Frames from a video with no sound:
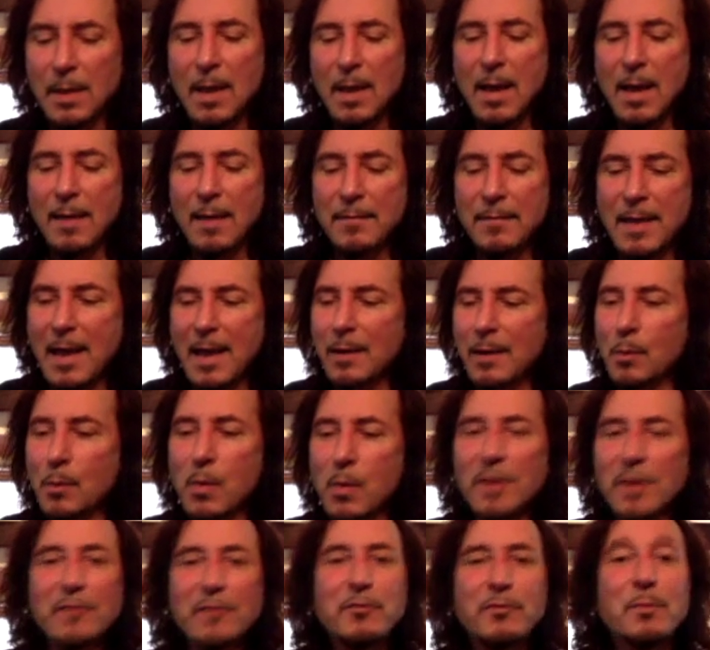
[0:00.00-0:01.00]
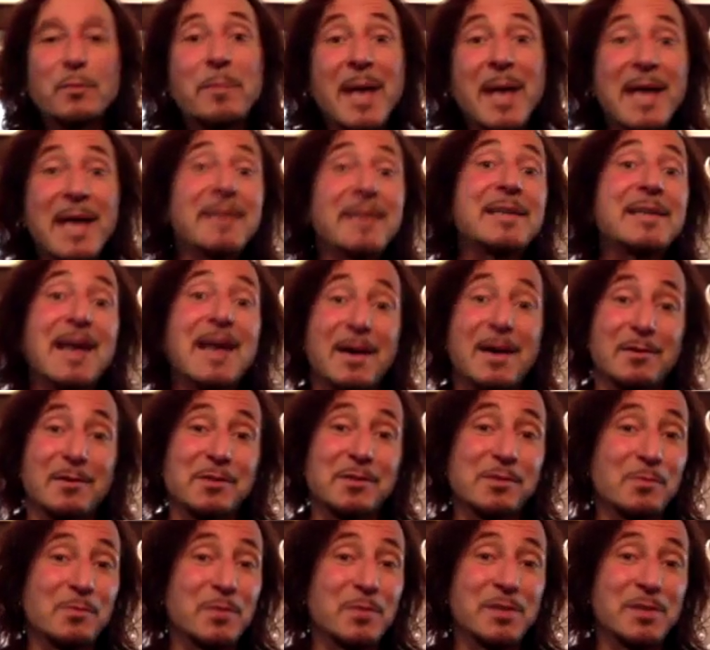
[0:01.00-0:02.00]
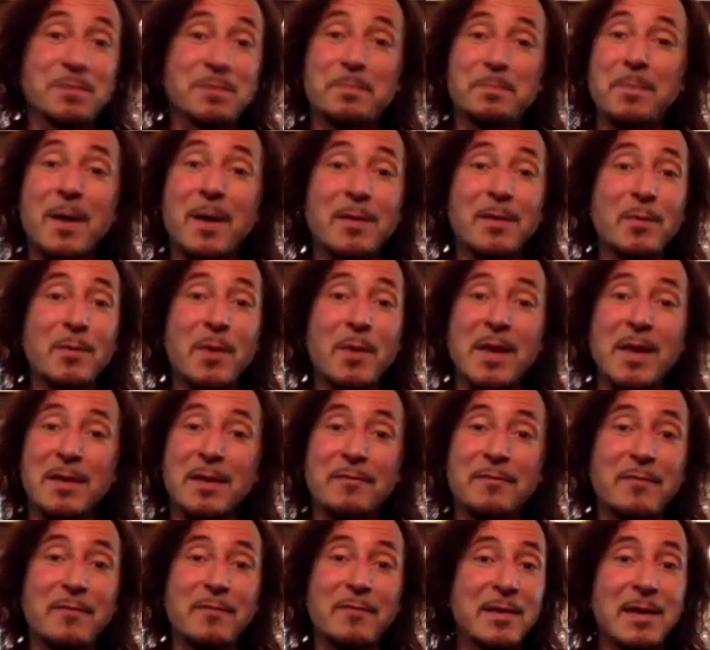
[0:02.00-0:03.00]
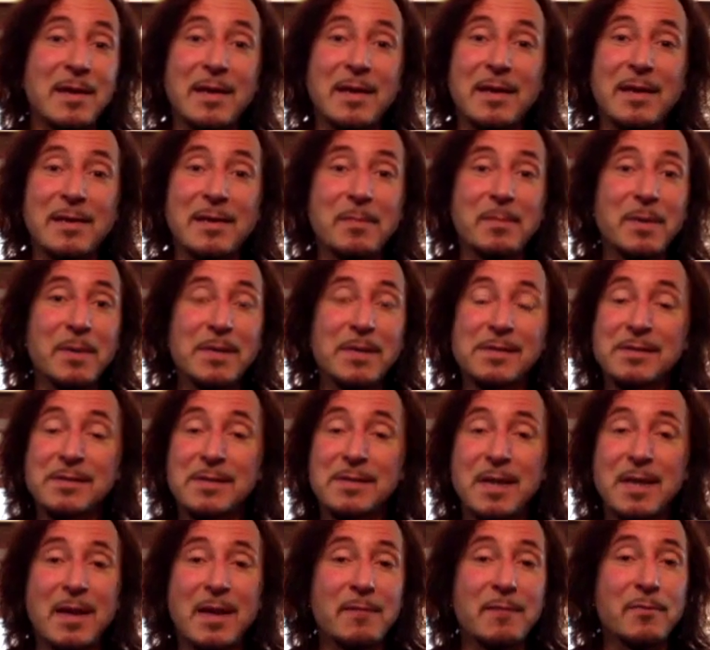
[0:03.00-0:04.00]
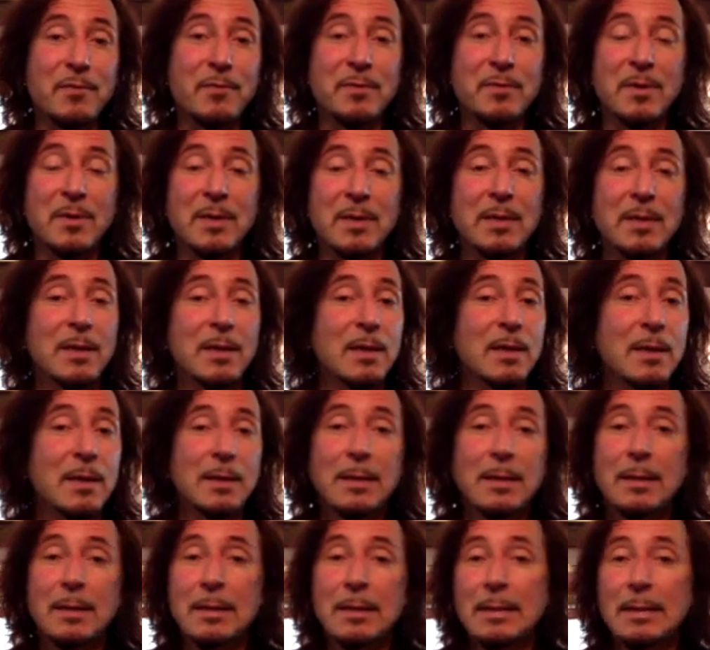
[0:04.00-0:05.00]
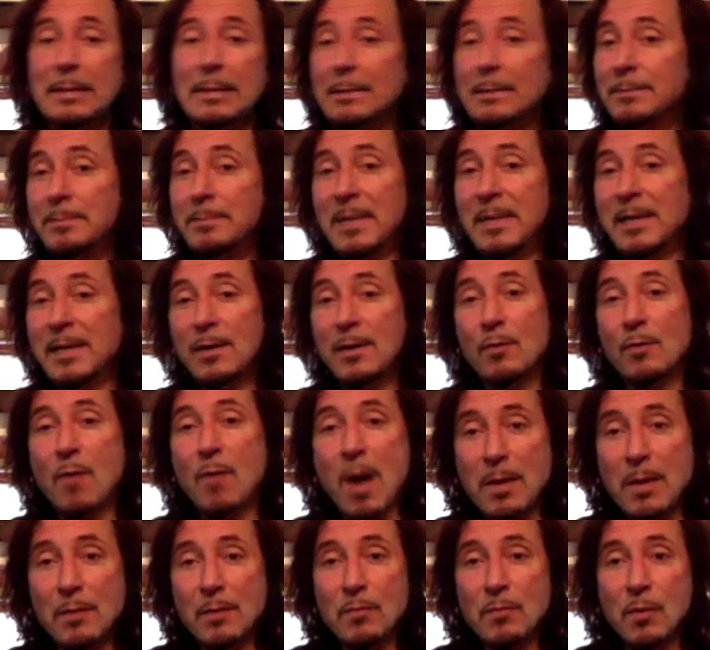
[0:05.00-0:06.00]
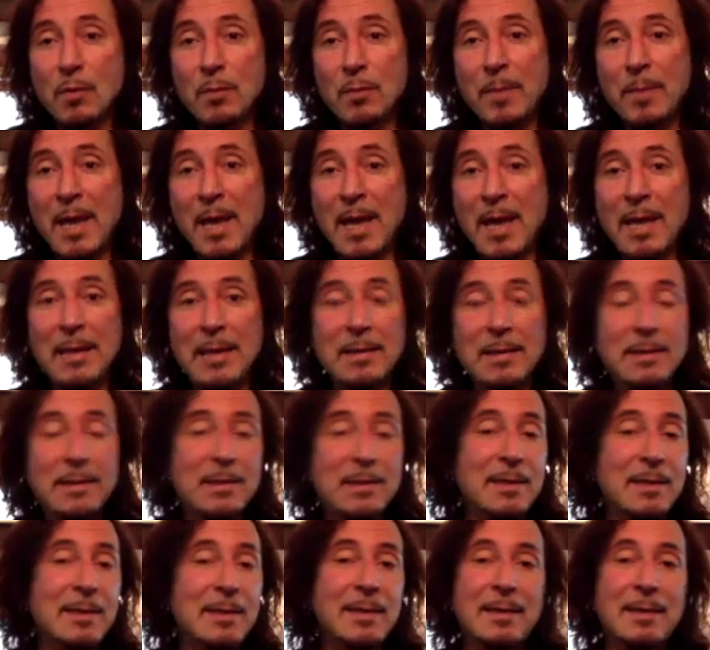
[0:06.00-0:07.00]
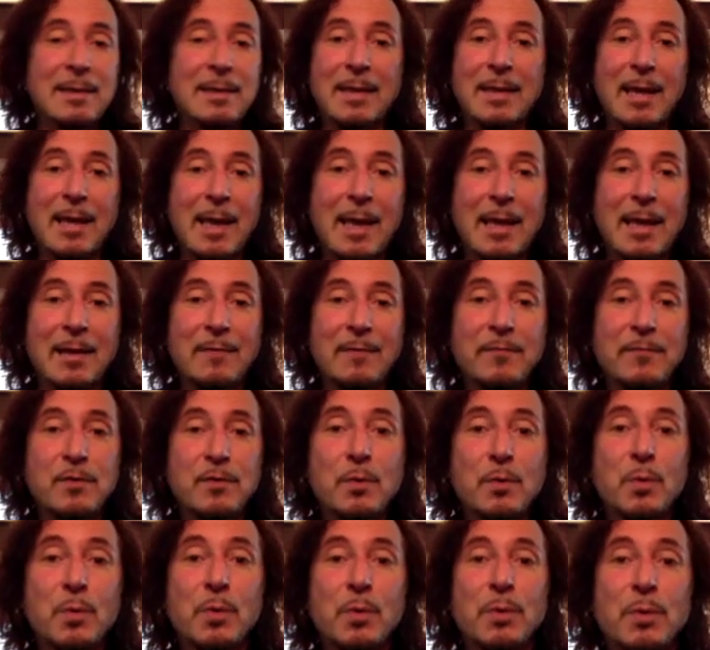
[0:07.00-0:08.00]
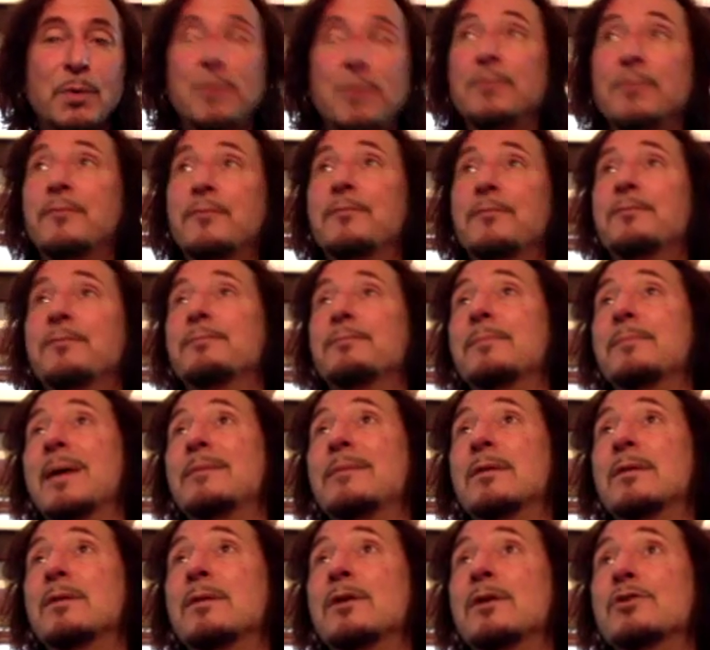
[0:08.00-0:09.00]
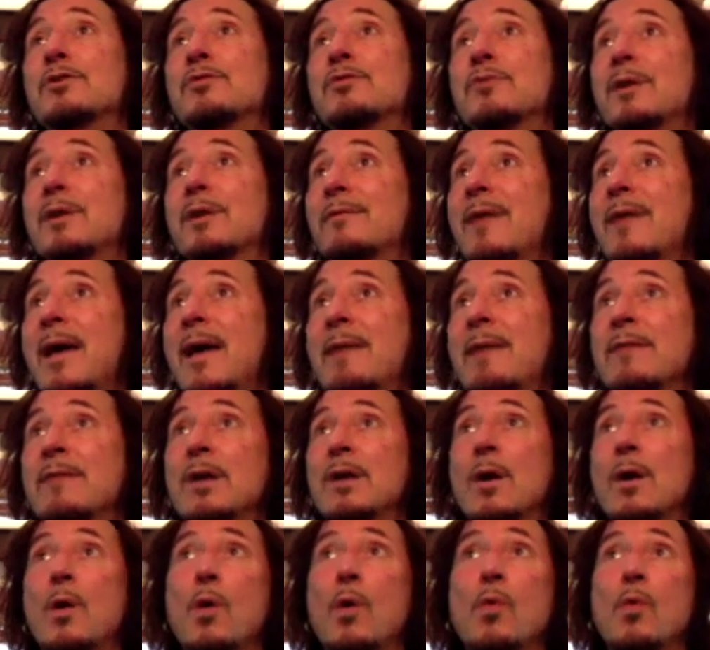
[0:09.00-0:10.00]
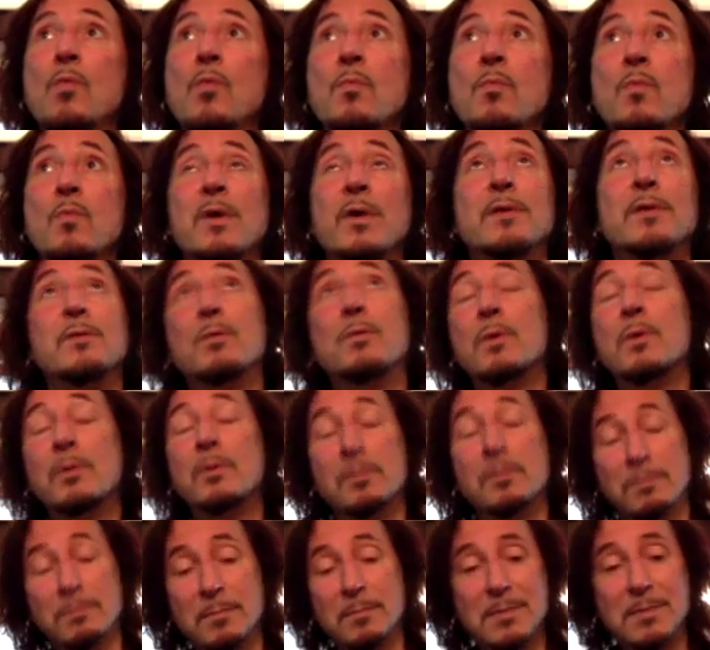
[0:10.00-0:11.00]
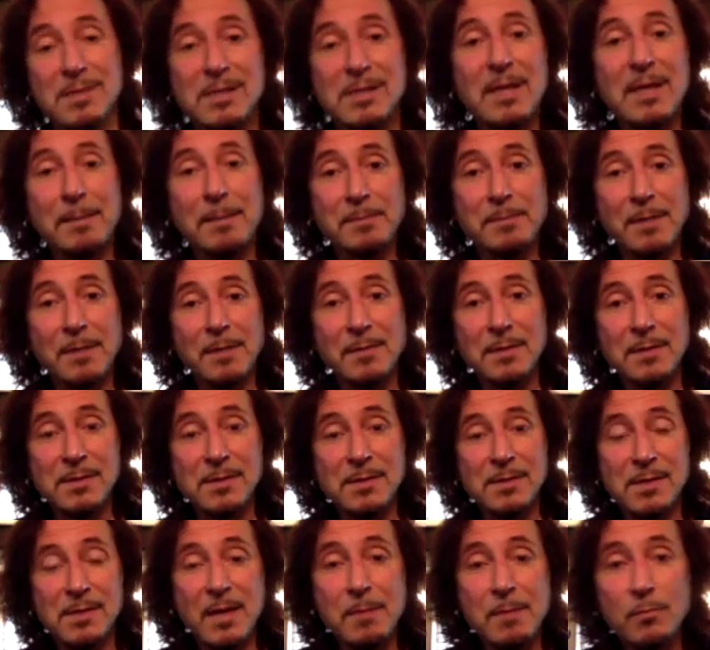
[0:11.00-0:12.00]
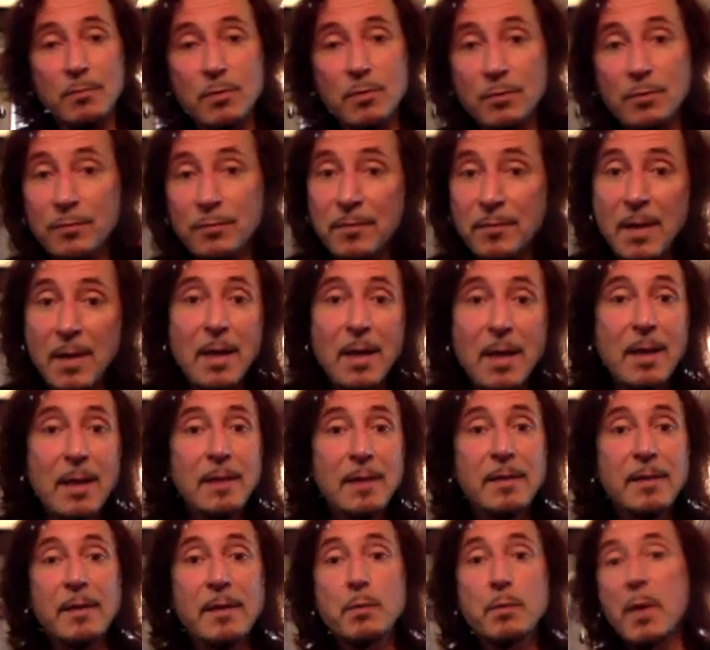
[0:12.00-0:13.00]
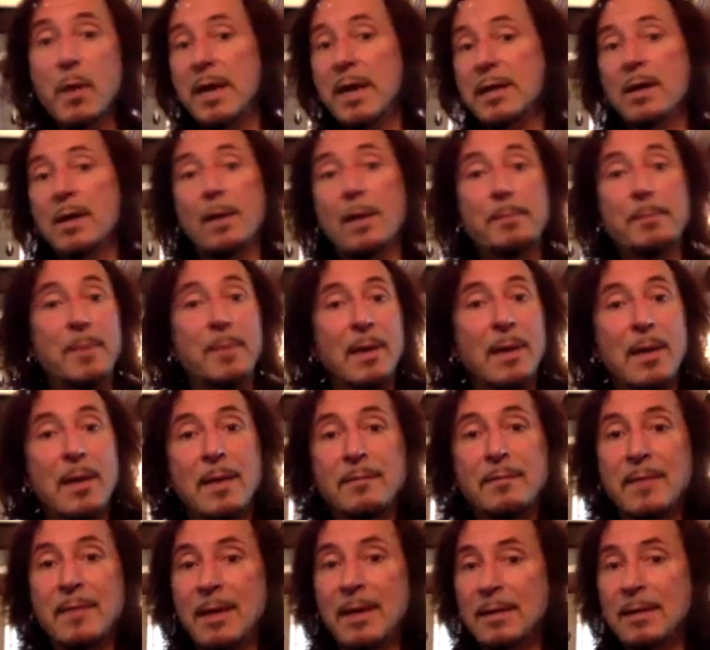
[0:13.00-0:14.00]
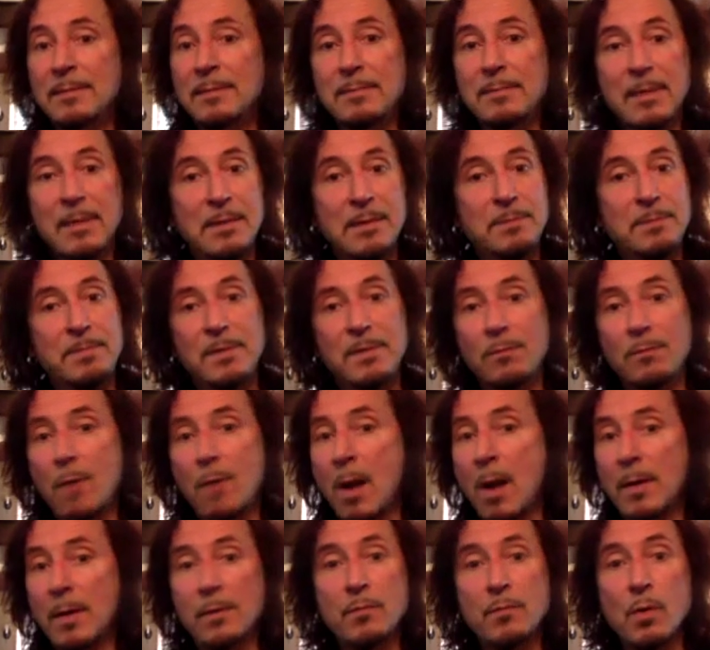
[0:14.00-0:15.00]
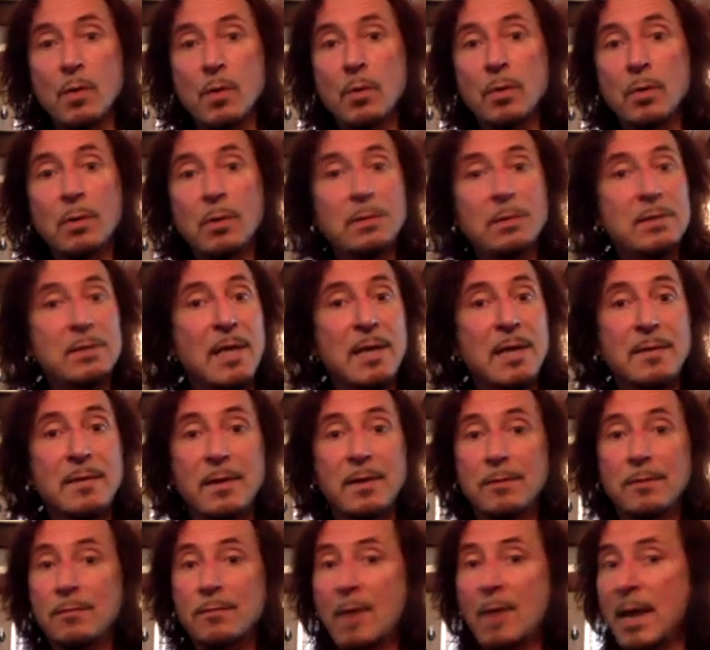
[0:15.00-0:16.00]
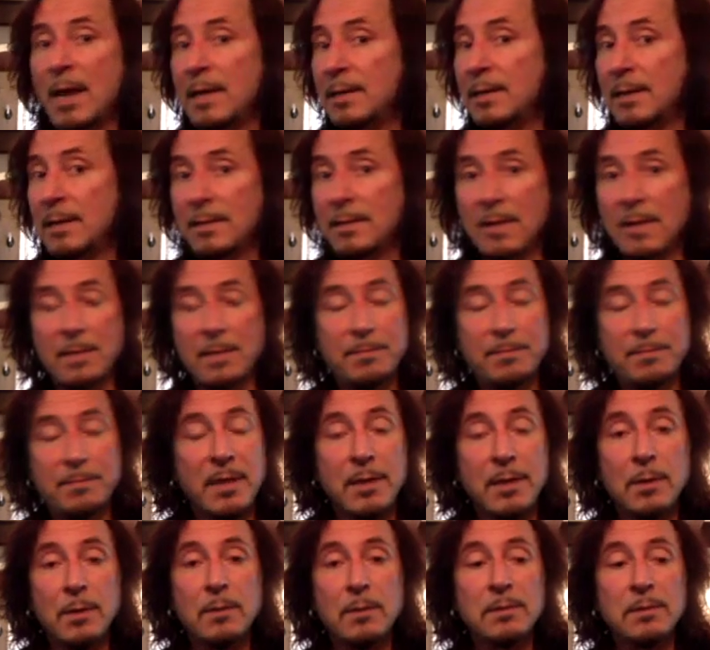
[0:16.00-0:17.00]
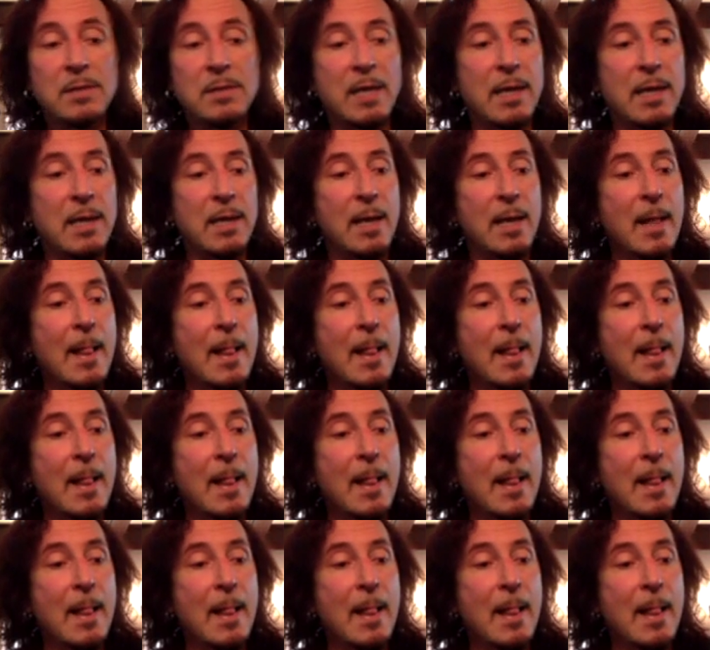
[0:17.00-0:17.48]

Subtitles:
They had a wonderful band house, which, by the way, if anybody's ever been in a rock and roll band, and if you had the luxury of having a home where you all slept under the same roof, they'd wake up and it'd be rock and roll all day. They'd write and they'd play all day.